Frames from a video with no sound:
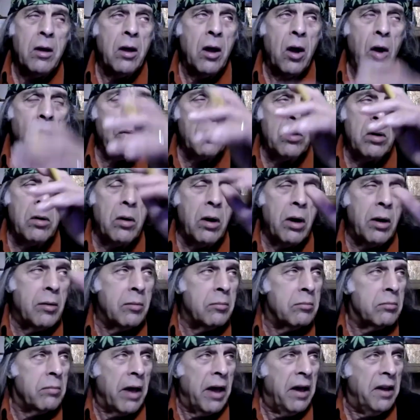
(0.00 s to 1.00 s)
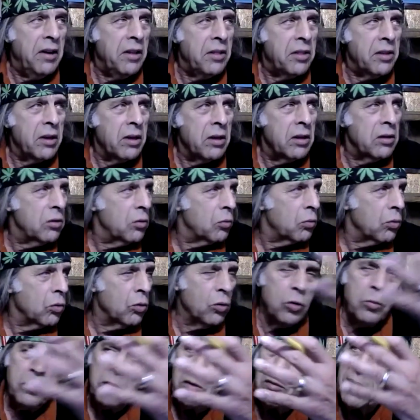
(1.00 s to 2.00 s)
Oh, um, anything in the
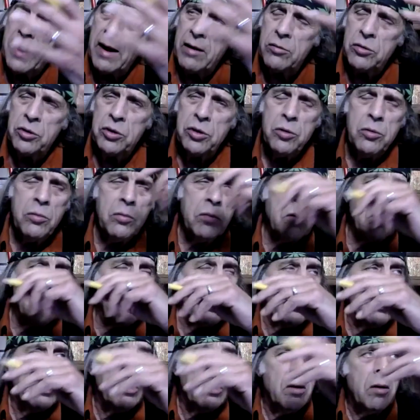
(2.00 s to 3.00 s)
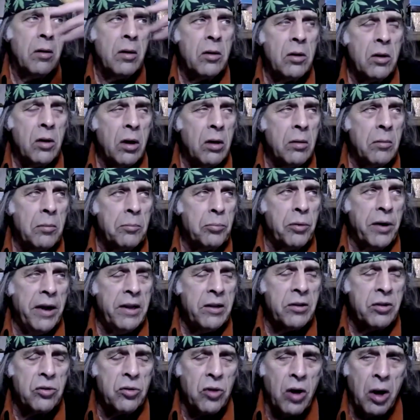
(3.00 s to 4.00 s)
room around you. Uh,
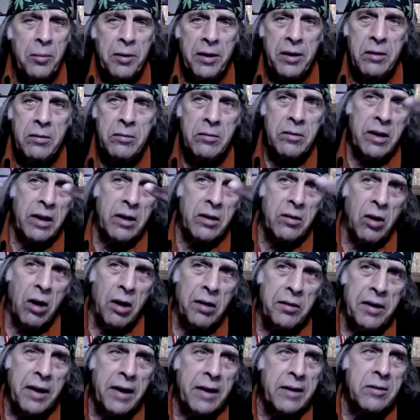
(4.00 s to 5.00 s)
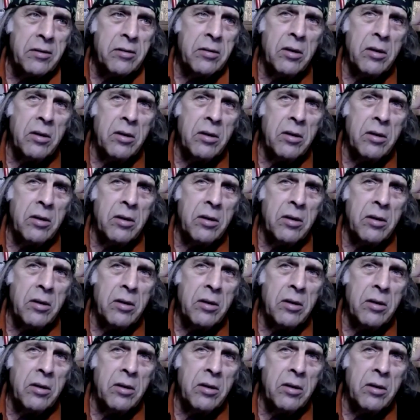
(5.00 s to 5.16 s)
brainstorming, they call that.